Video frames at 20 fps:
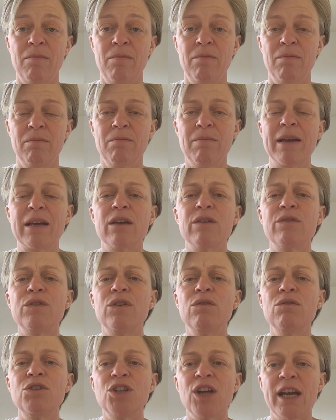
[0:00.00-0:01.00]
make a
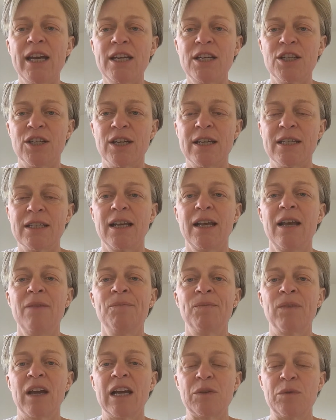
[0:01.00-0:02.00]
few changes
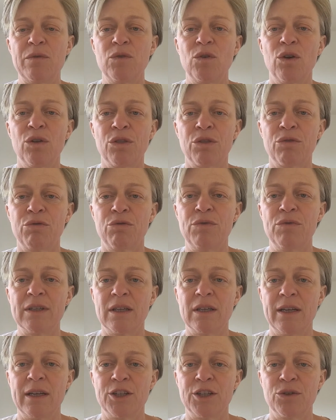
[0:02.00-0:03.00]
as we've gone through
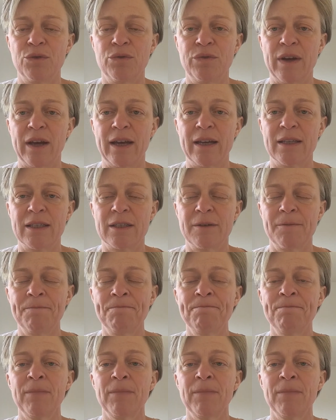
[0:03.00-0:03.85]
this initial phase.